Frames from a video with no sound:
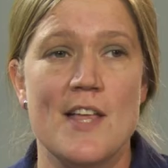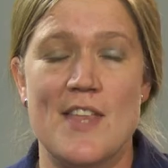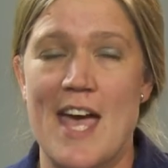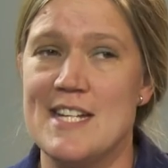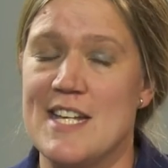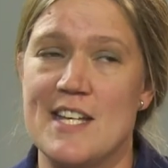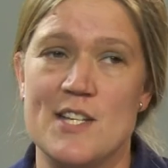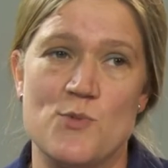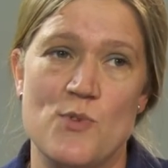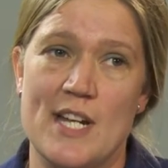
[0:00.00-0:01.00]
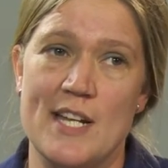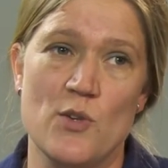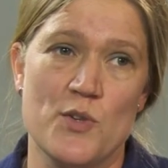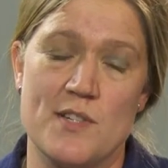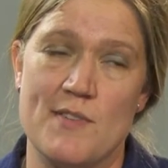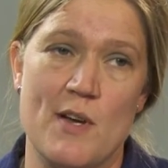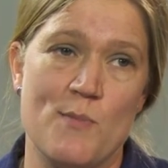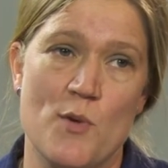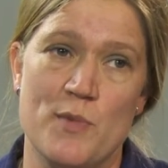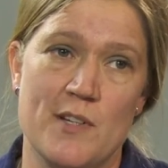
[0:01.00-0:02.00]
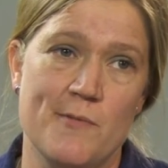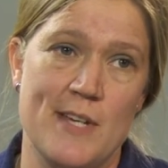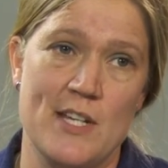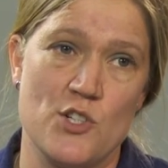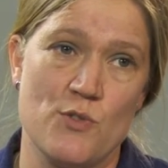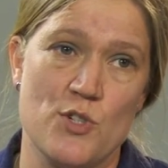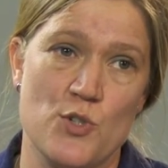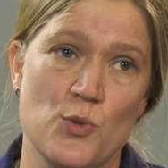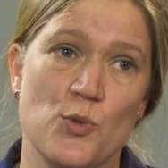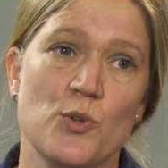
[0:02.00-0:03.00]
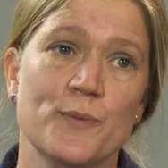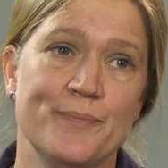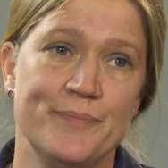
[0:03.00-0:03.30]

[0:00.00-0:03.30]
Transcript: the headache is really not a very prominent feature at all.